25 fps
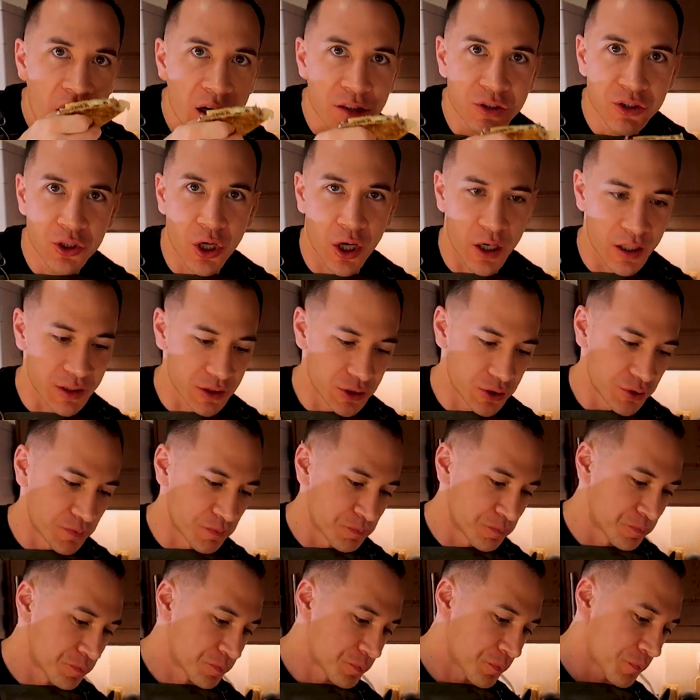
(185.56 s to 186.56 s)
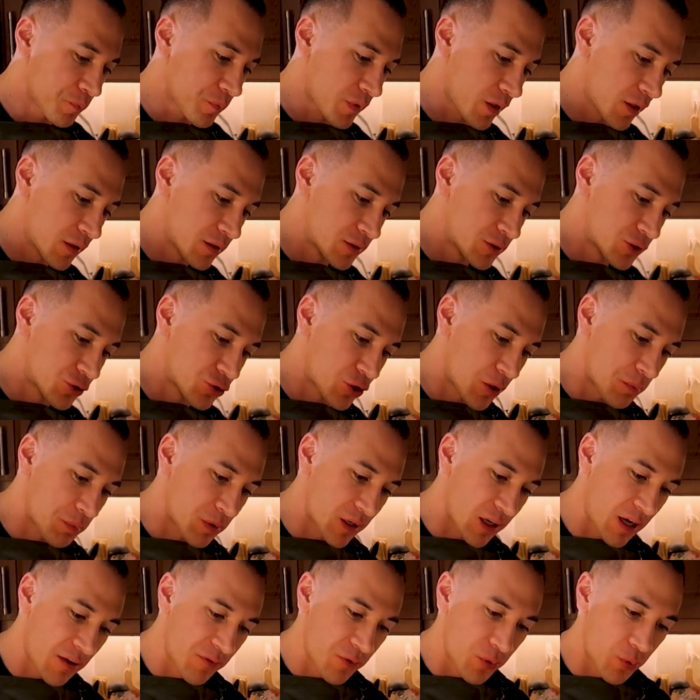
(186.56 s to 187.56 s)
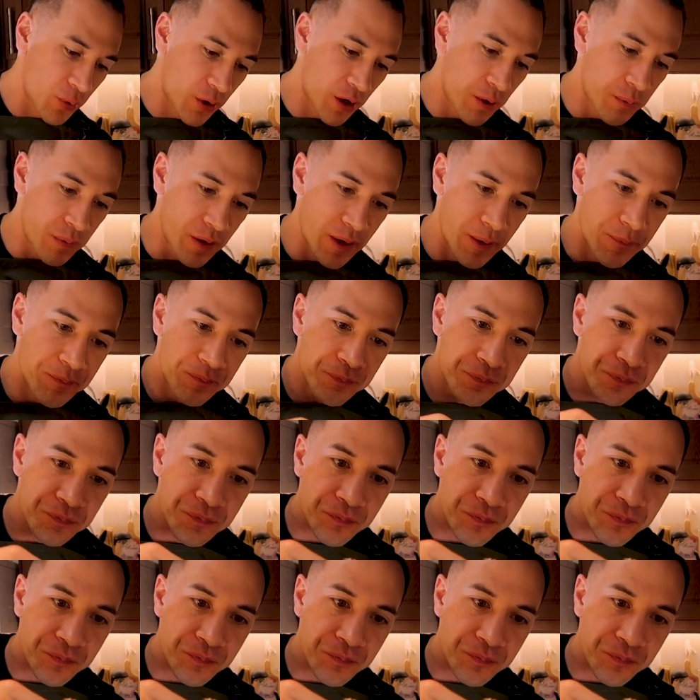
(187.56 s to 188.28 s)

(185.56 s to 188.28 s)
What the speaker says: Sorry, it's dripping everywhere, but